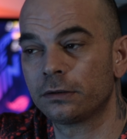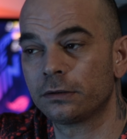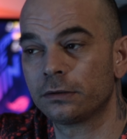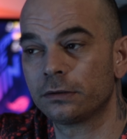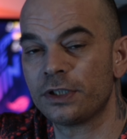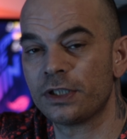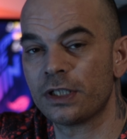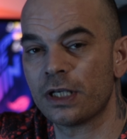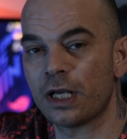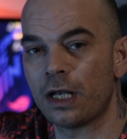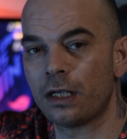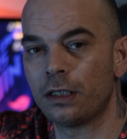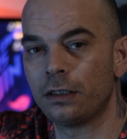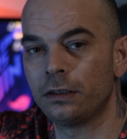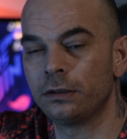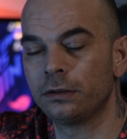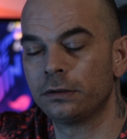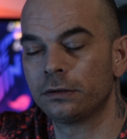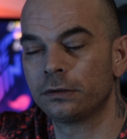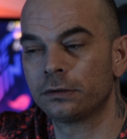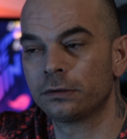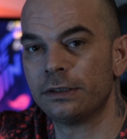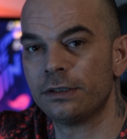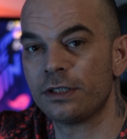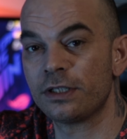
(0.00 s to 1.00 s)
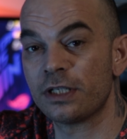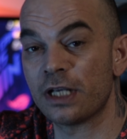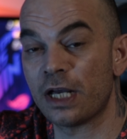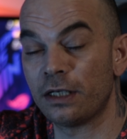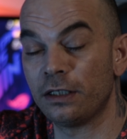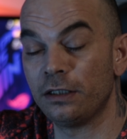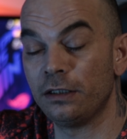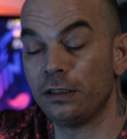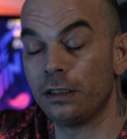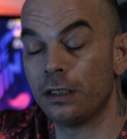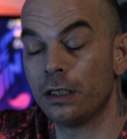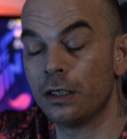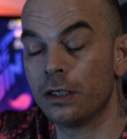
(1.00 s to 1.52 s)

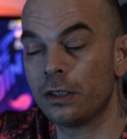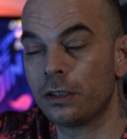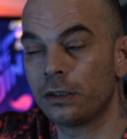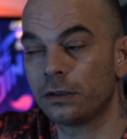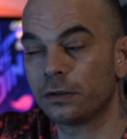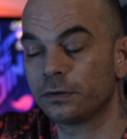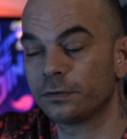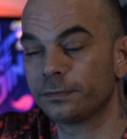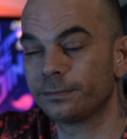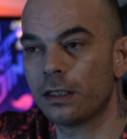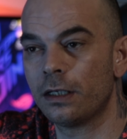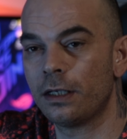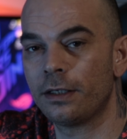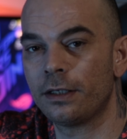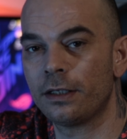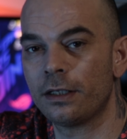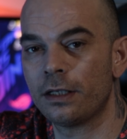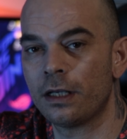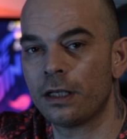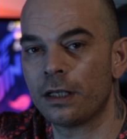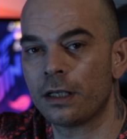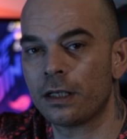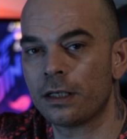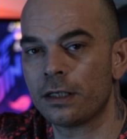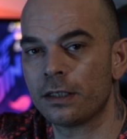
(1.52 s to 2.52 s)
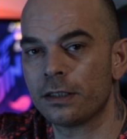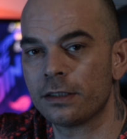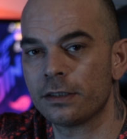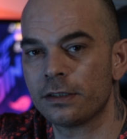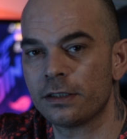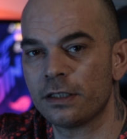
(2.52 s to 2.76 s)
son-in-law, and